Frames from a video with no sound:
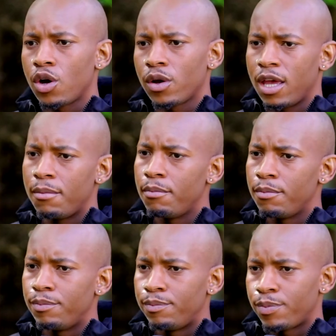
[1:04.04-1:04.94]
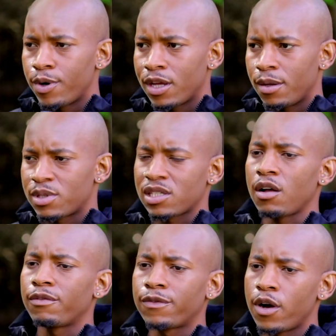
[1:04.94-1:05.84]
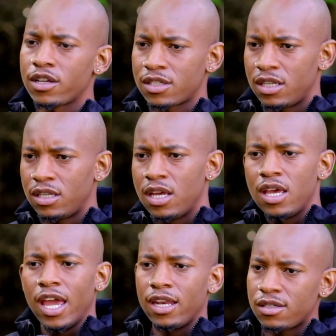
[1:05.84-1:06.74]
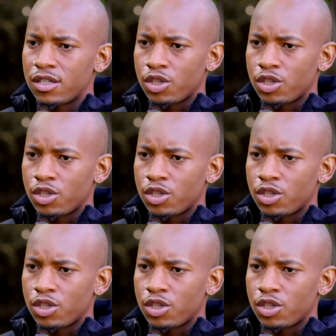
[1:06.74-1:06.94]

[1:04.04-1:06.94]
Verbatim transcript: you know, him putting himself first in any